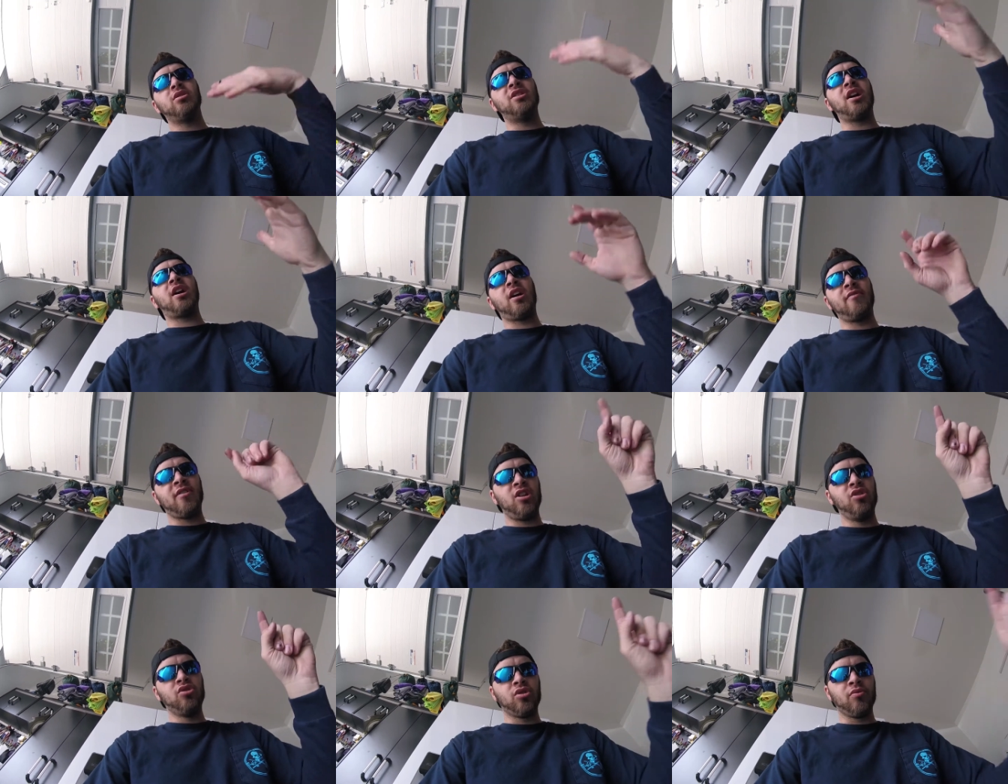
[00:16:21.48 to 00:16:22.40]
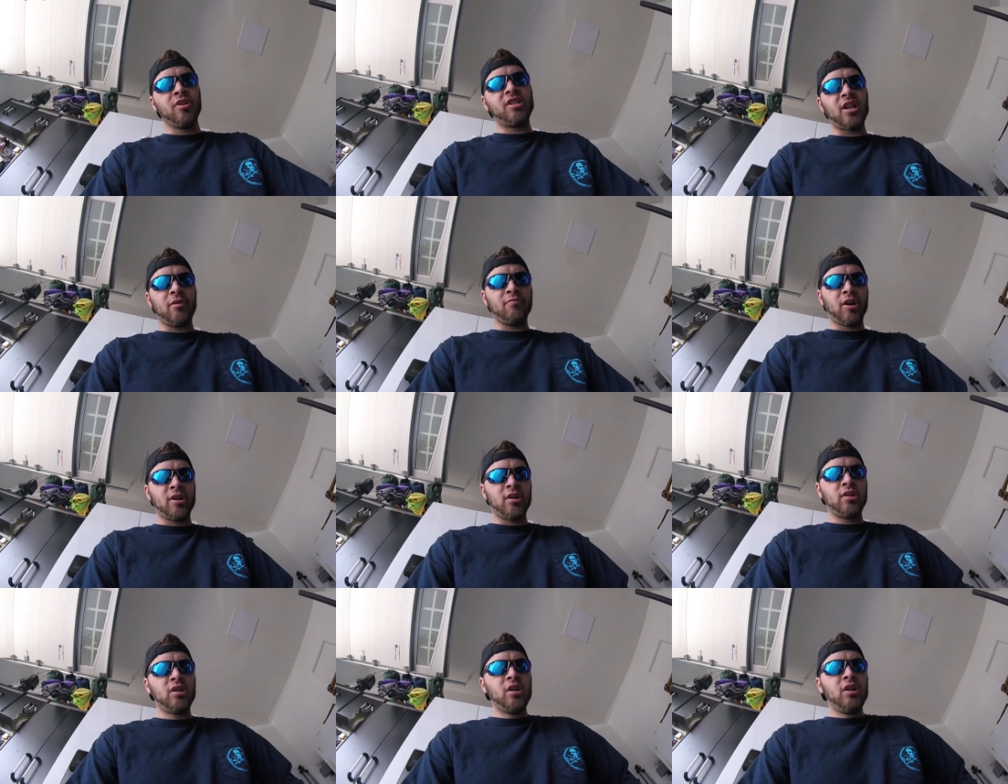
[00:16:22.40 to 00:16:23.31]
I've had to use the reset
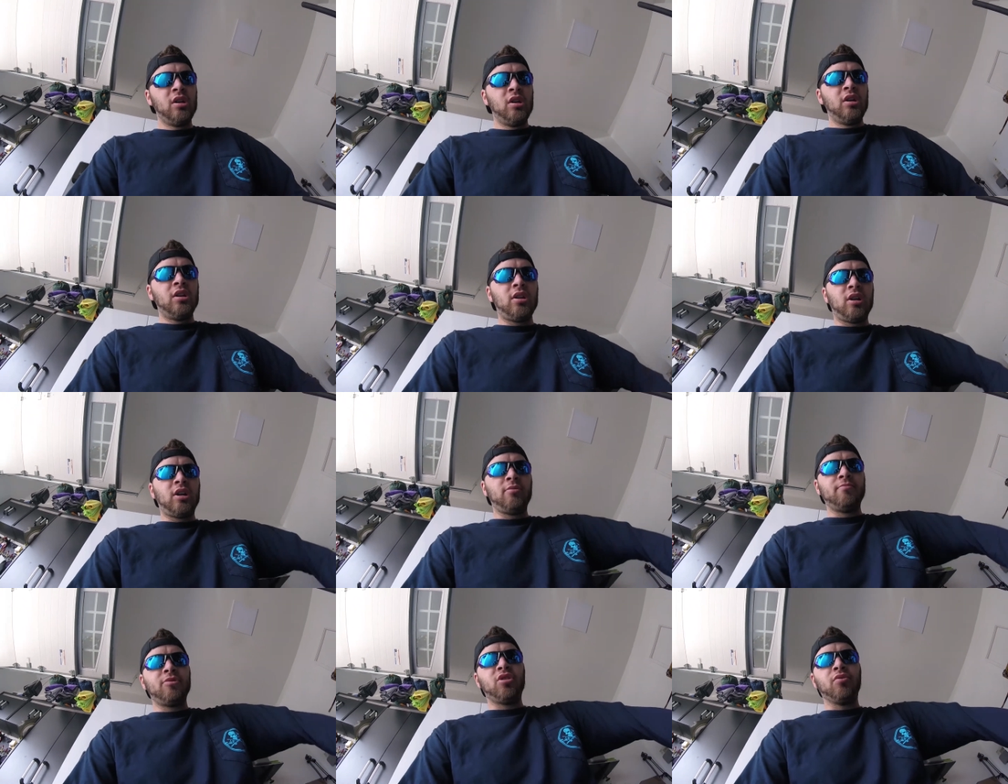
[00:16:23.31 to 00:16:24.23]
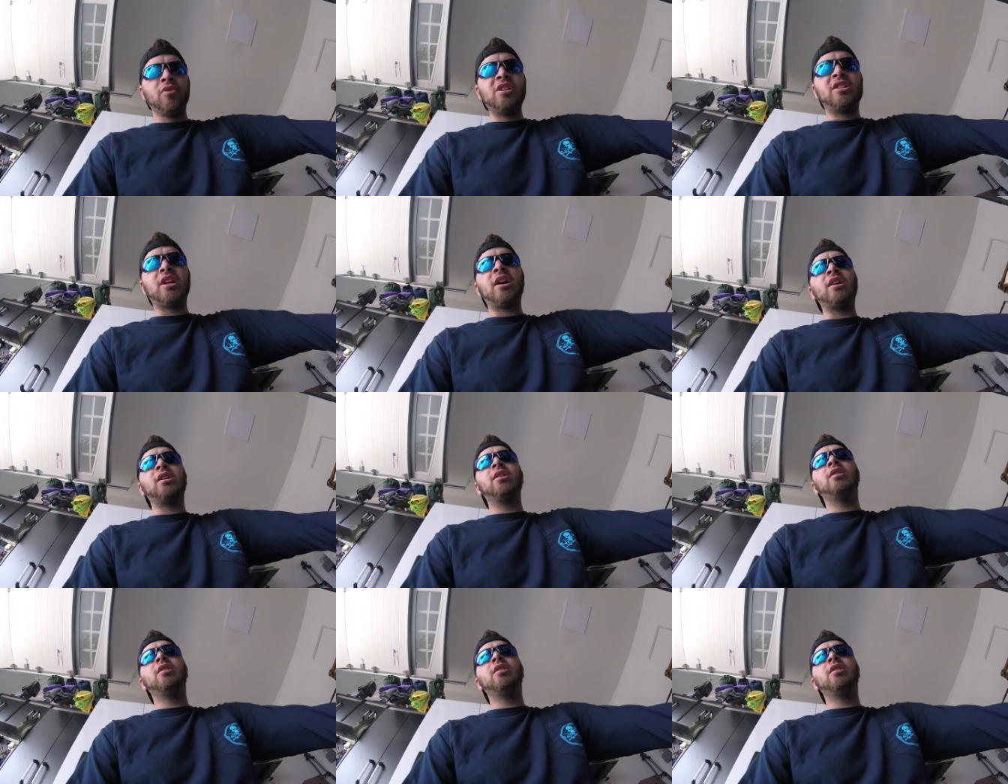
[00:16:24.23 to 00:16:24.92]
button to reset it,